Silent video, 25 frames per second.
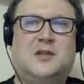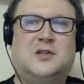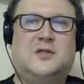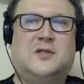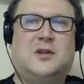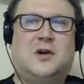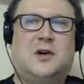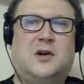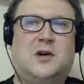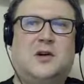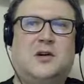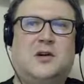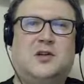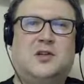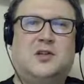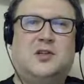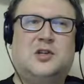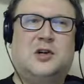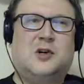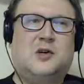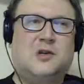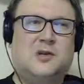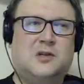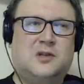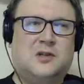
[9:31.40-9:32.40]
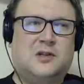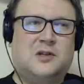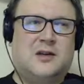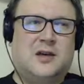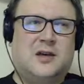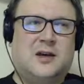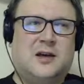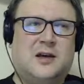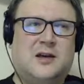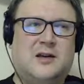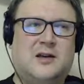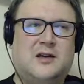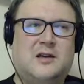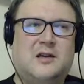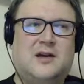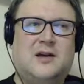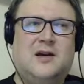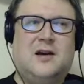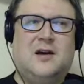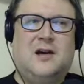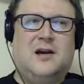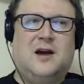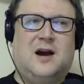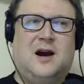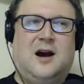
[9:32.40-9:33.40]
as far as shows that
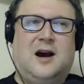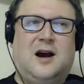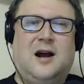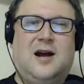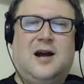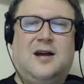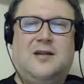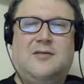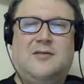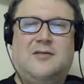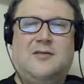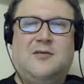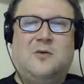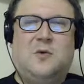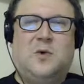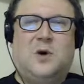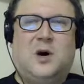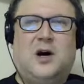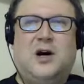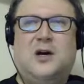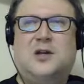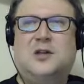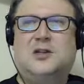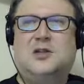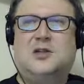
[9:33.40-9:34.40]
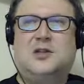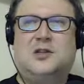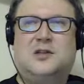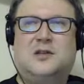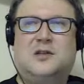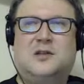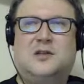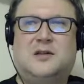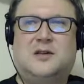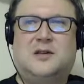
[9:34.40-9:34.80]
I have watched